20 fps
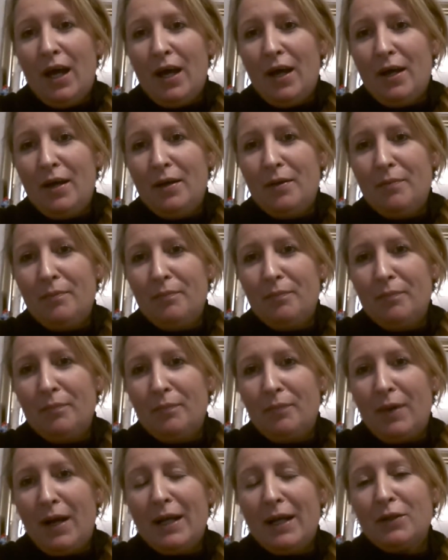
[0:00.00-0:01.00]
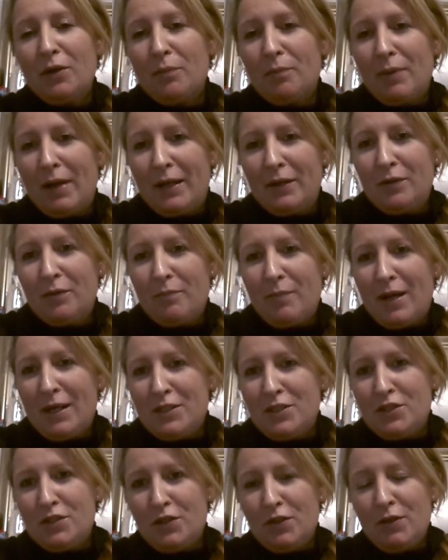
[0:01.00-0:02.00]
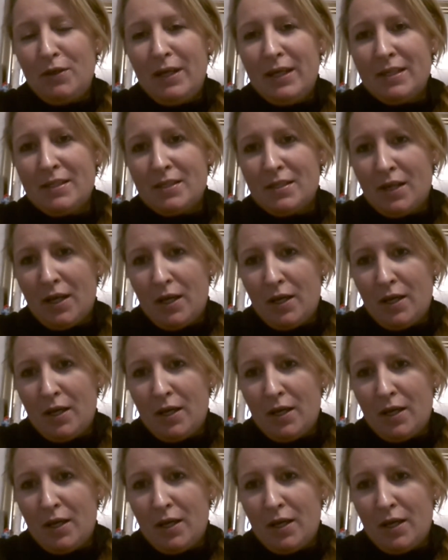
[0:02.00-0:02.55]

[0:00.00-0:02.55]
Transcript: I got planned on my to-do list